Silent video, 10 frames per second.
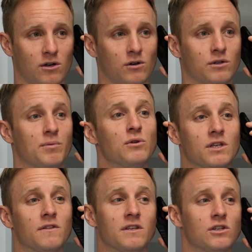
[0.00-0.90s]
is our DePuy
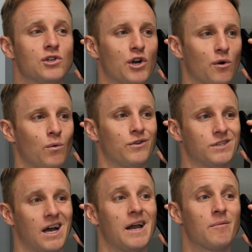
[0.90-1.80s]
Synthes engineer will
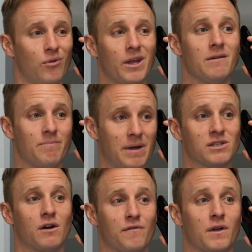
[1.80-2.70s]
design a plate
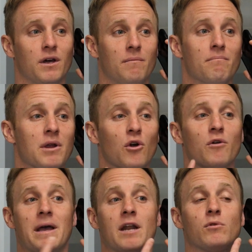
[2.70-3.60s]
based off the
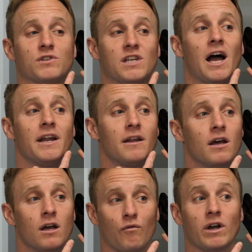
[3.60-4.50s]
mirrored mandible side,
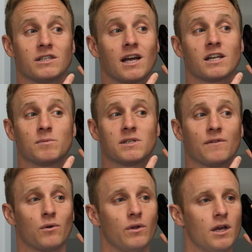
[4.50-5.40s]
right side
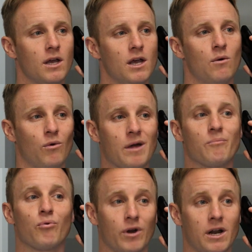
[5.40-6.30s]
specifically, we'll then
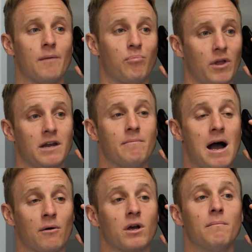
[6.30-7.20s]
print a planned
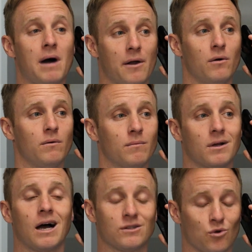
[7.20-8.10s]
outcome model,
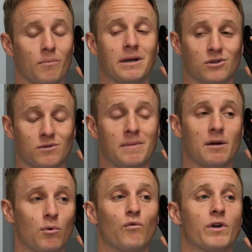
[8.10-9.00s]
contour matrix
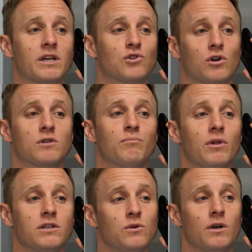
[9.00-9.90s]
mandible reconstruction
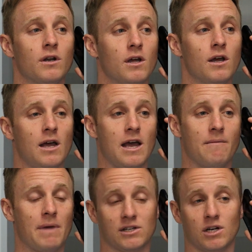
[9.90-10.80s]
plate to it,
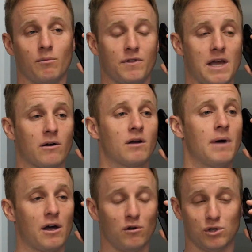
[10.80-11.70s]
and match it up with the outcome
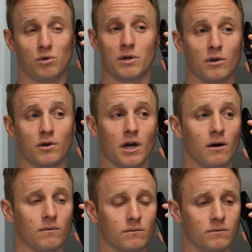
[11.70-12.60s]
model and should be good to go.